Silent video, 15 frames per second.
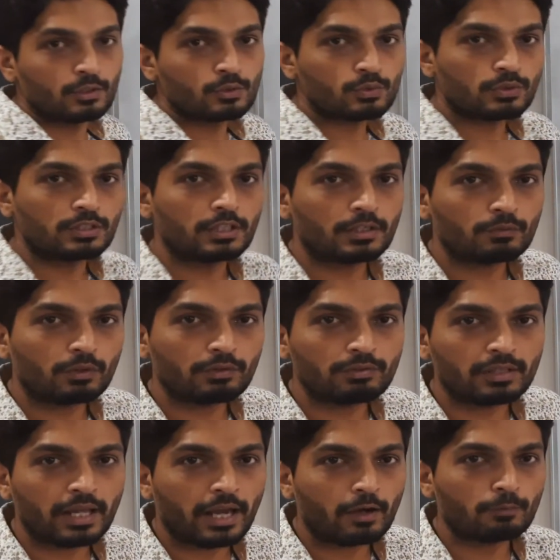So here what
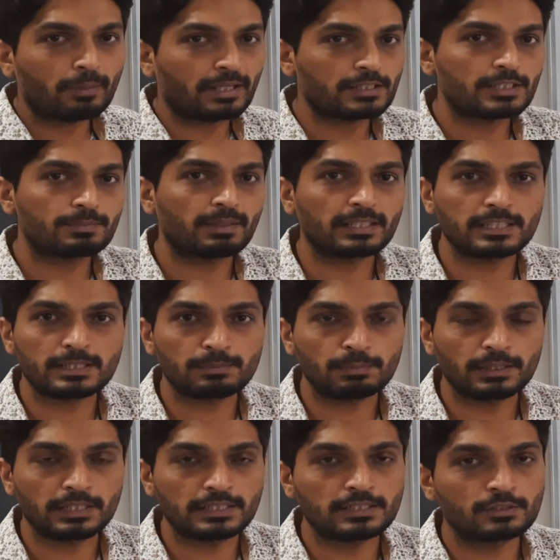we'll have, minus minus
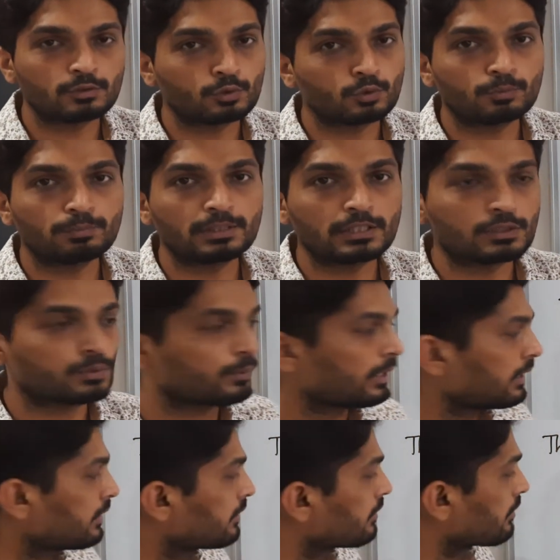plus 2 plus
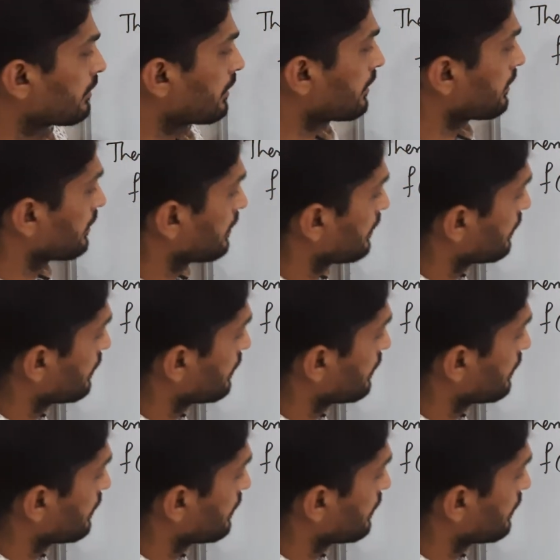1, 3.